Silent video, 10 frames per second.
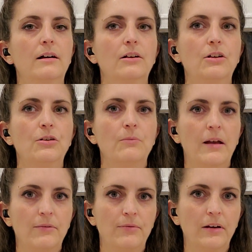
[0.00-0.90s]
you
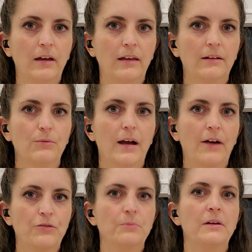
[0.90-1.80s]
may feel like
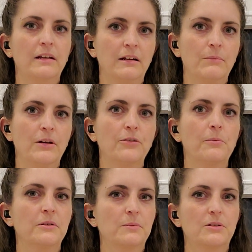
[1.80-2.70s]
after being in a big
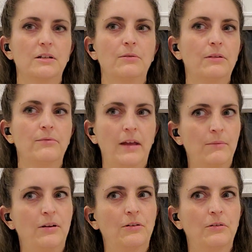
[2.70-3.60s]
group, especially with
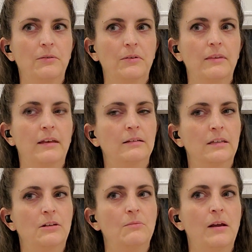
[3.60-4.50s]
family or different things,
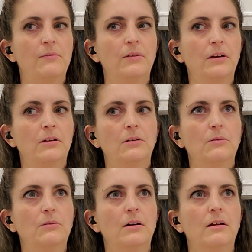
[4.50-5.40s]
like you may feel like
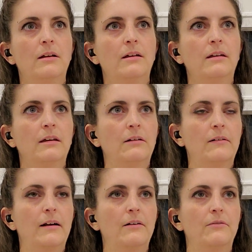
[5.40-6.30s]
you get a
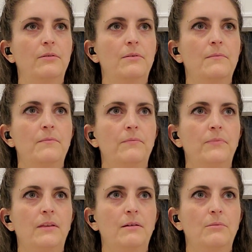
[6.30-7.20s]
lot of
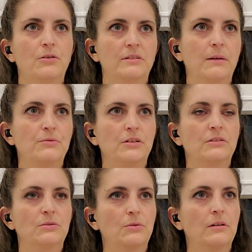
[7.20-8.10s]

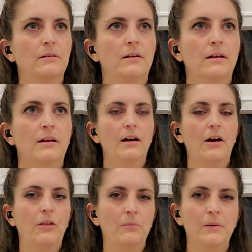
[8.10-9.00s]
perceptions or
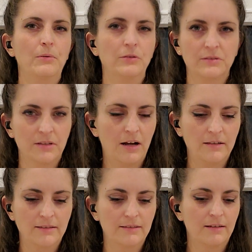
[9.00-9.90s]
other people's
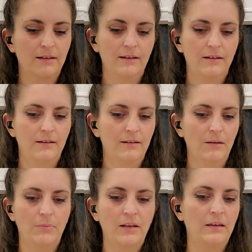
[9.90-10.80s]
thoughts,
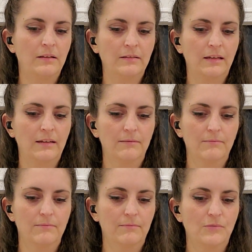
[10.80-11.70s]
opinions, like
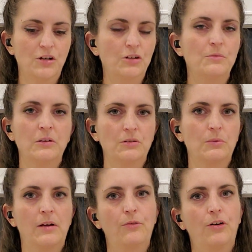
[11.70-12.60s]
judgments or
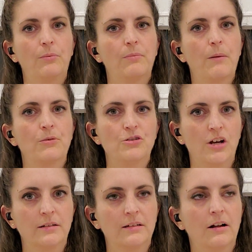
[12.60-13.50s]
whatever are
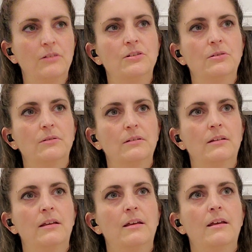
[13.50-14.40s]
projected onto you.
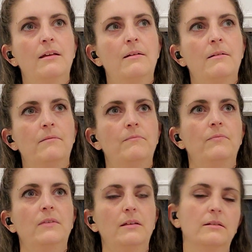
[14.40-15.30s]
And
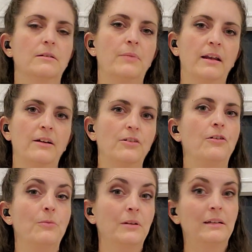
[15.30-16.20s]
depending on your
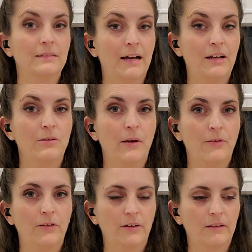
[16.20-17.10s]
human design, you may
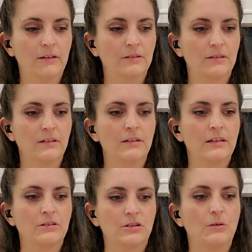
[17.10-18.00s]
want to look into
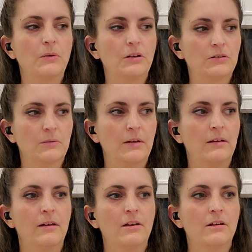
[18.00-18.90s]
this too, but there's
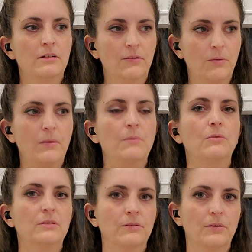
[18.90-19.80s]
something, different people
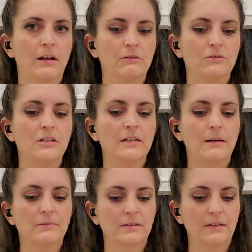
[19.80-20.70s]
with different energy
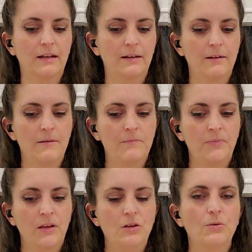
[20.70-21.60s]
types, it's like
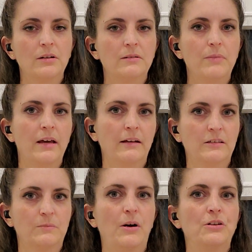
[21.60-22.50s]
you could be like a
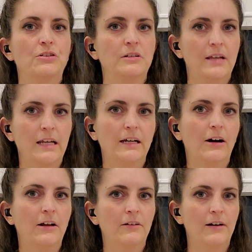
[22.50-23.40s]
sponge and take
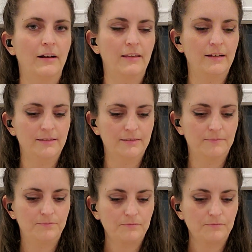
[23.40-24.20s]
on a lot of this.